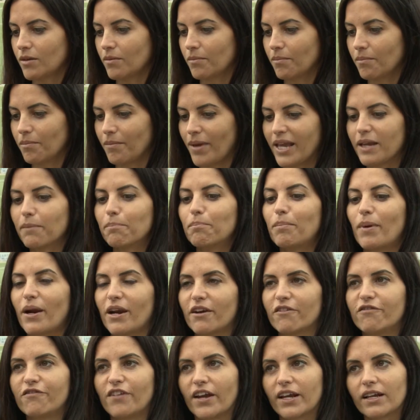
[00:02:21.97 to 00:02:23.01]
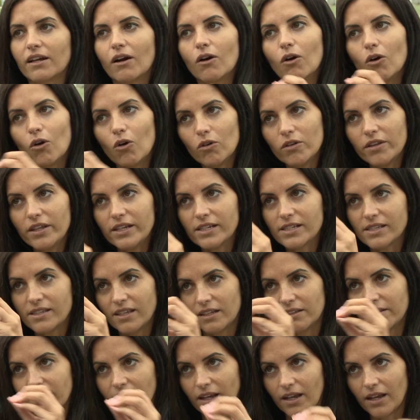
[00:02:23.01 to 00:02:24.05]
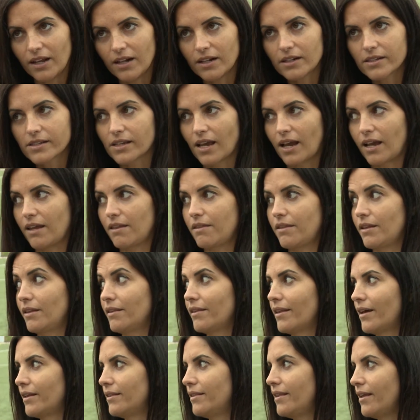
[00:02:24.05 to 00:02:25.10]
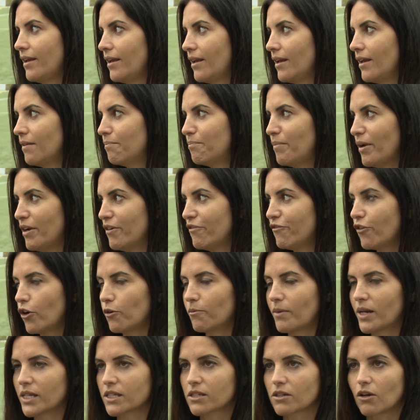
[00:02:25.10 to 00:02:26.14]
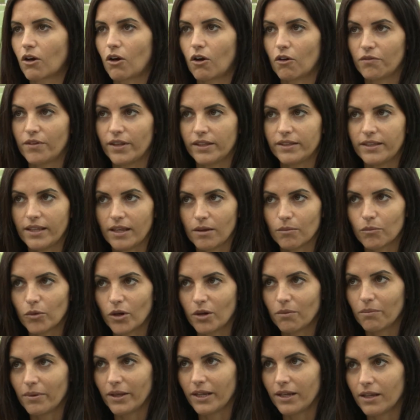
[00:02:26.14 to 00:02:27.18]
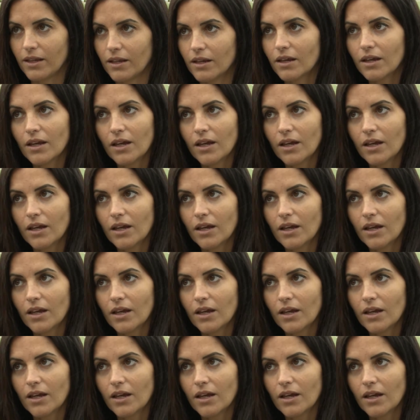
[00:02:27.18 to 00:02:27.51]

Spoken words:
make perfect all these details, I think that the performance of the team will be